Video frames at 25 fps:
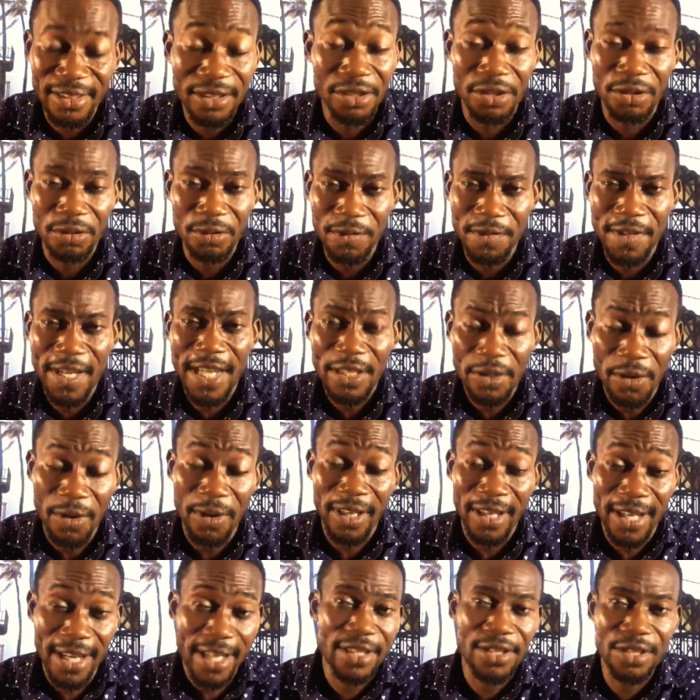do that
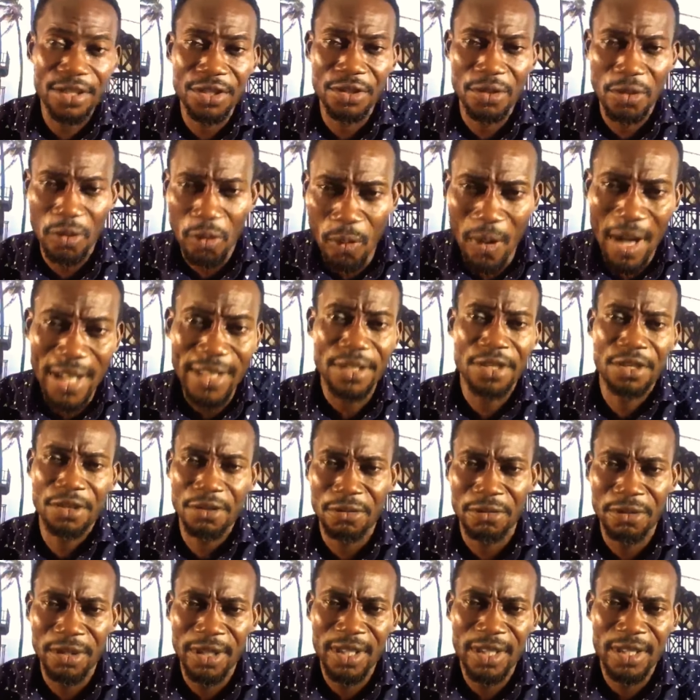unless you want
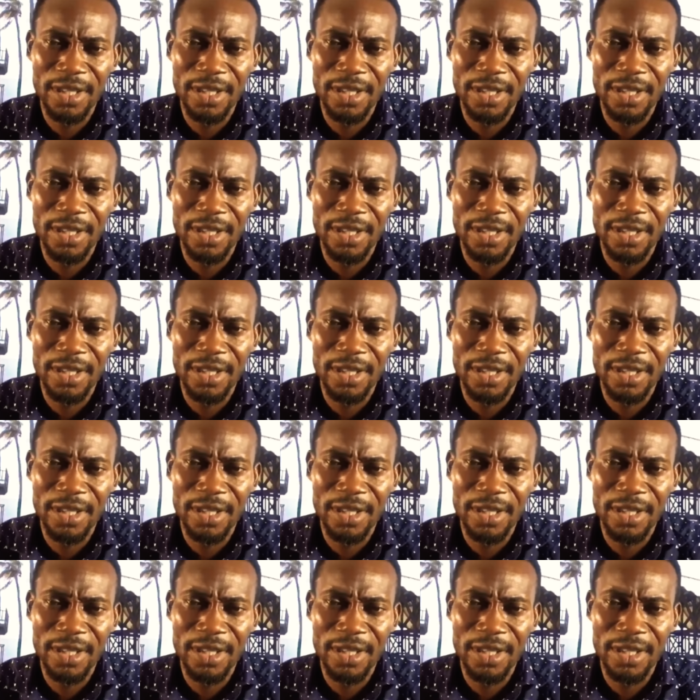to.